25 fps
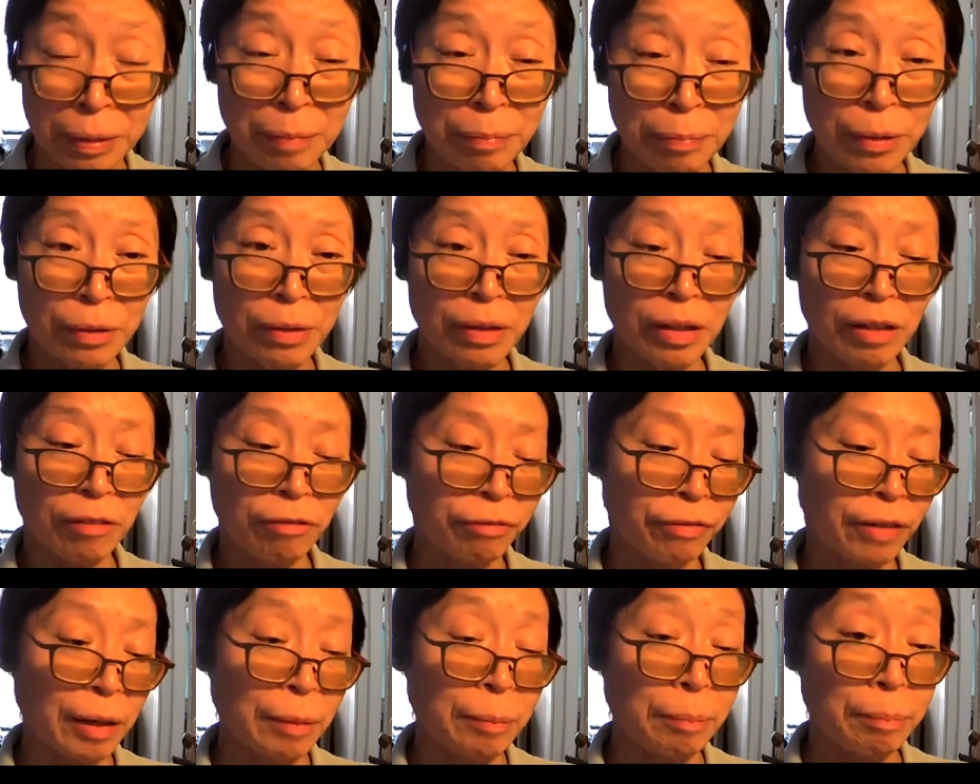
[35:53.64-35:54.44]
people
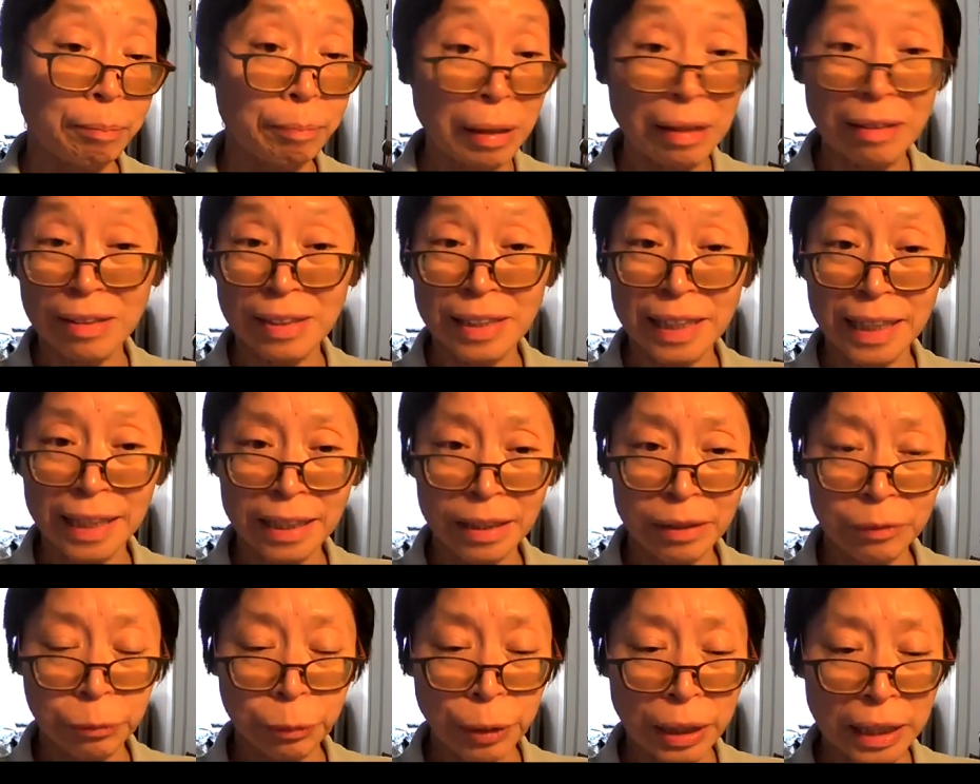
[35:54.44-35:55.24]
of
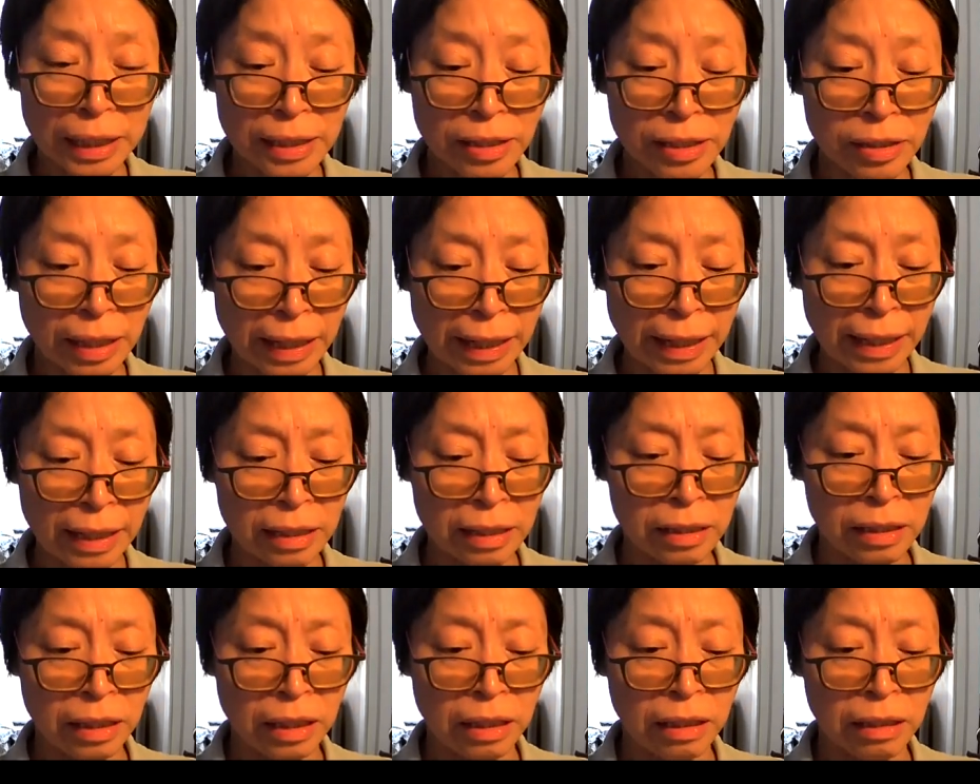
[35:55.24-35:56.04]
melanated race
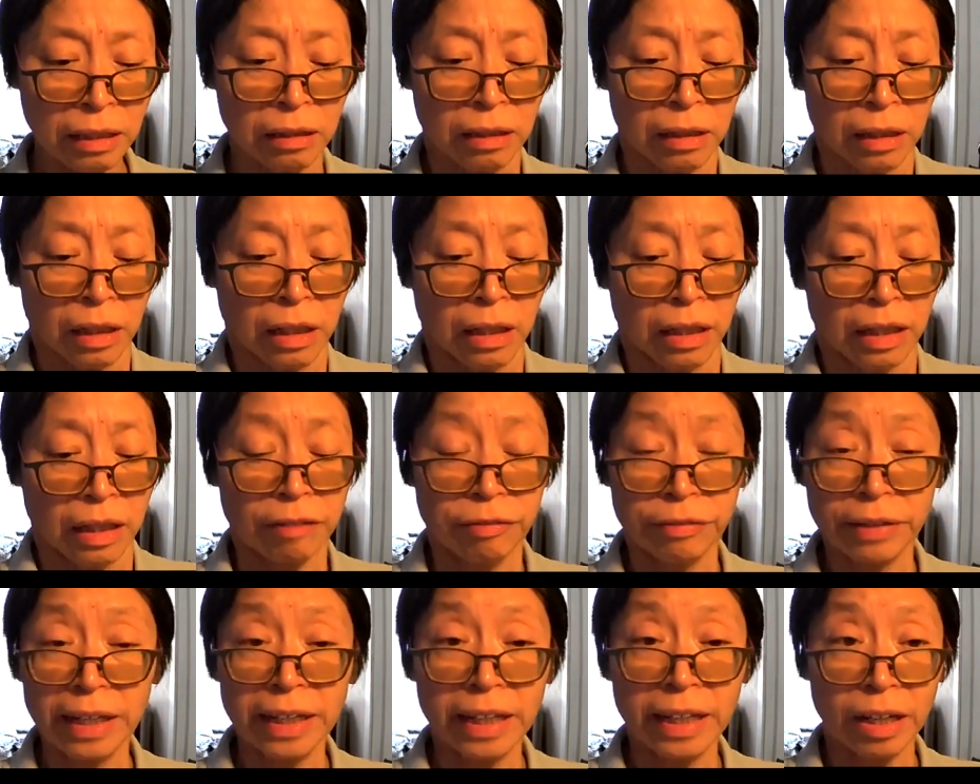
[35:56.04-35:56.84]
and
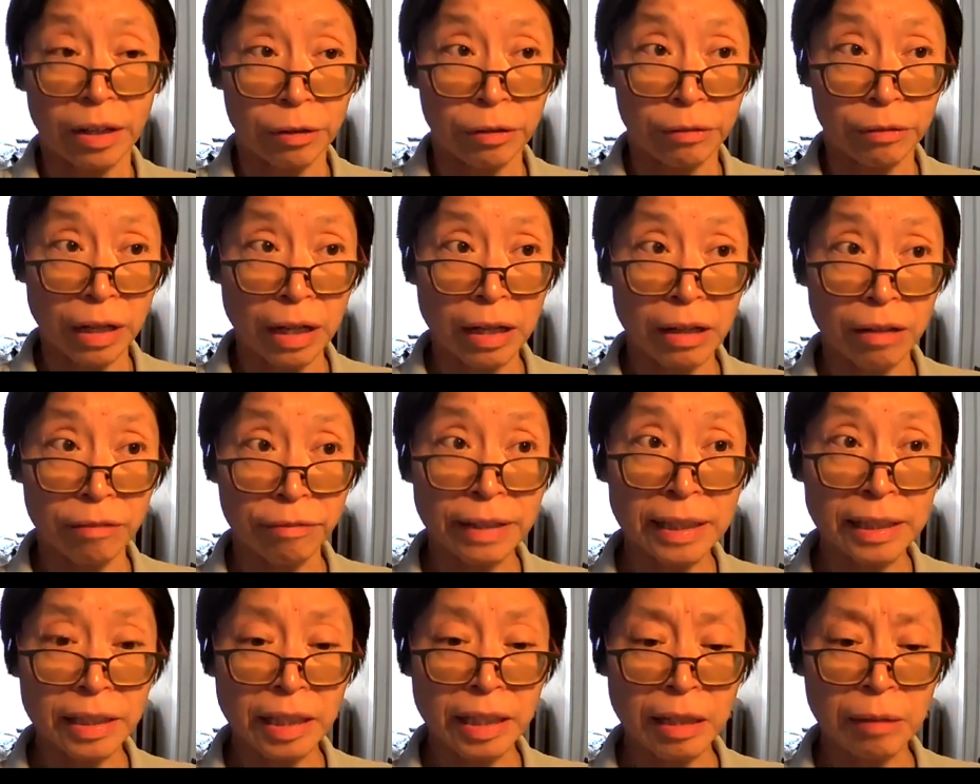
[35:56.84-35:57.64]
if they
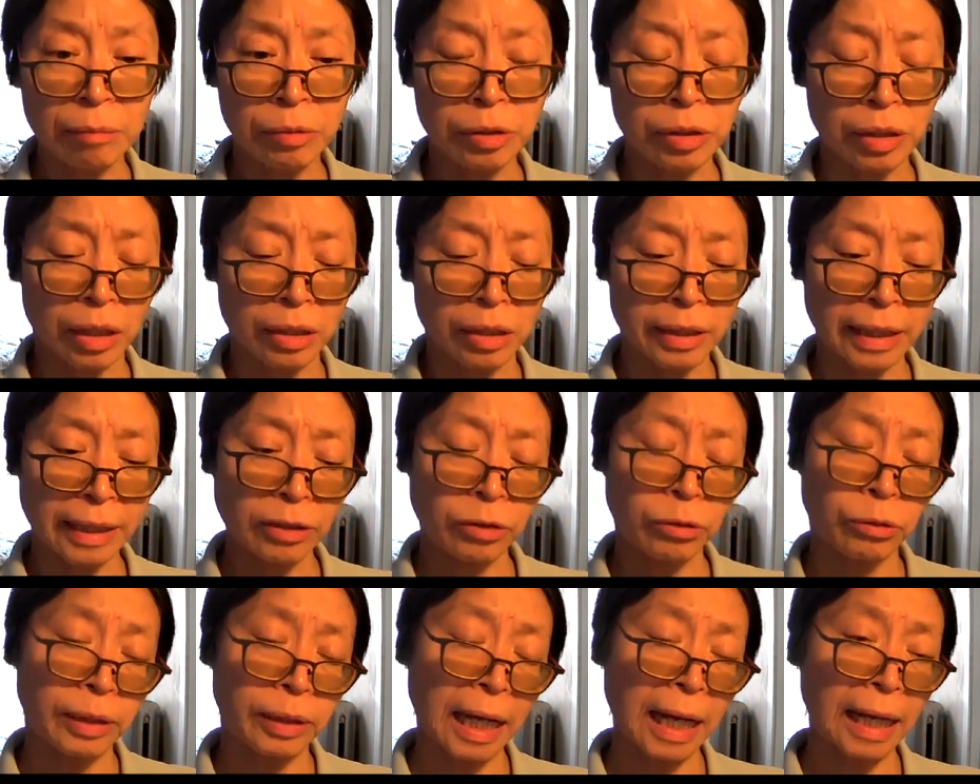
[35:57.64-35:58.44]
are victims,
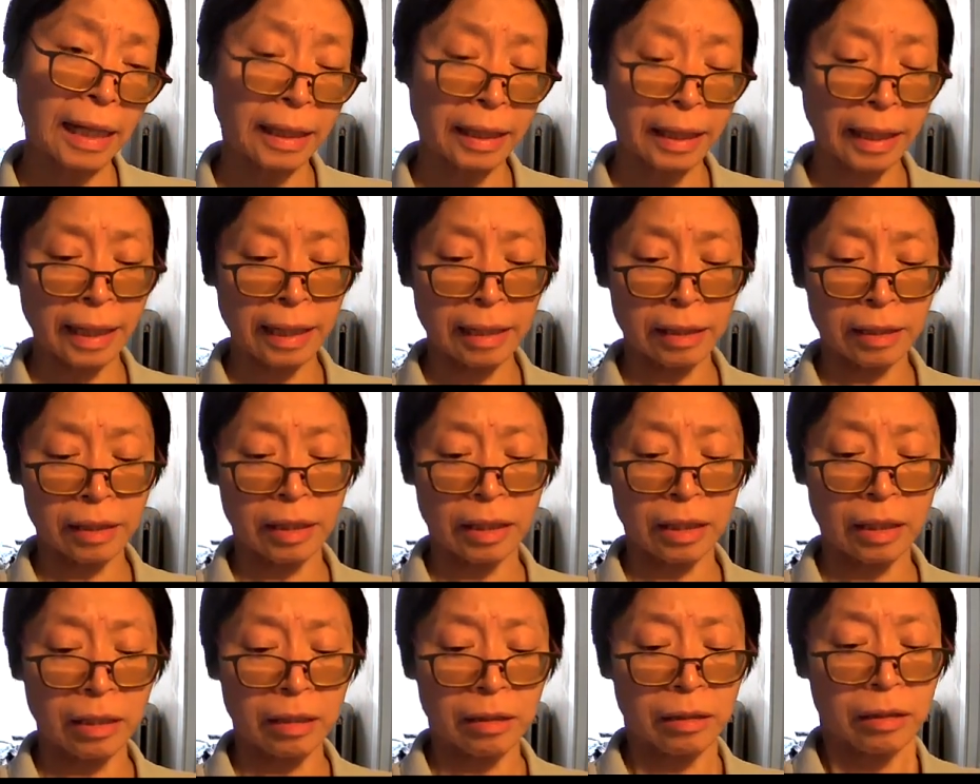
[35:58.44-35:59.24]
they do not
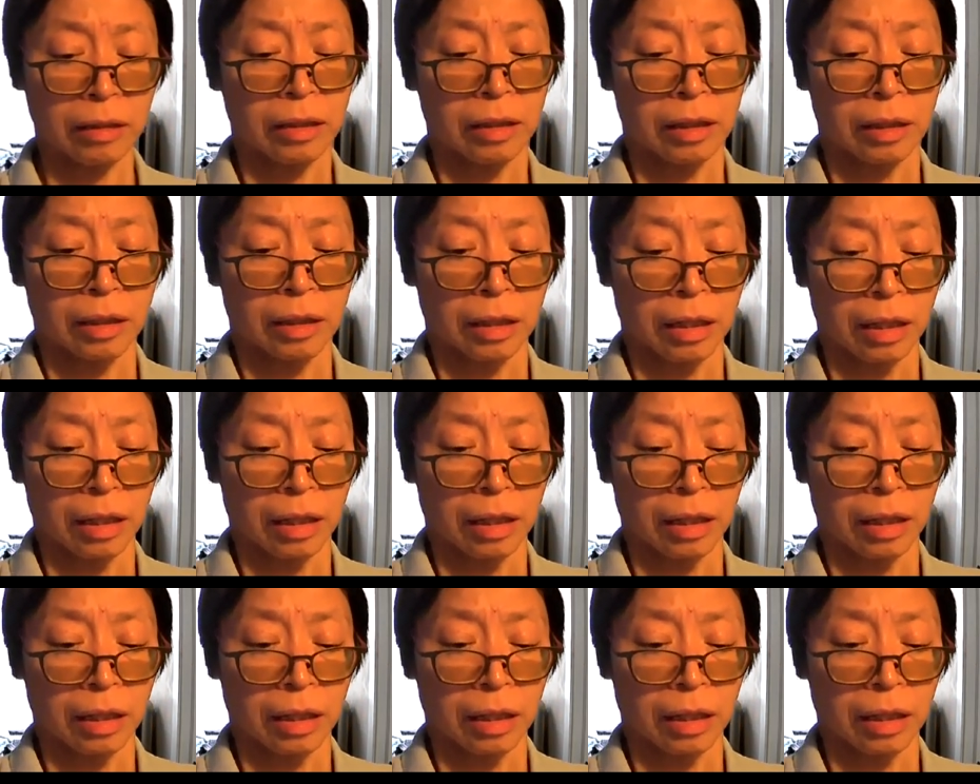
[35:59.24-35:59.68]
get the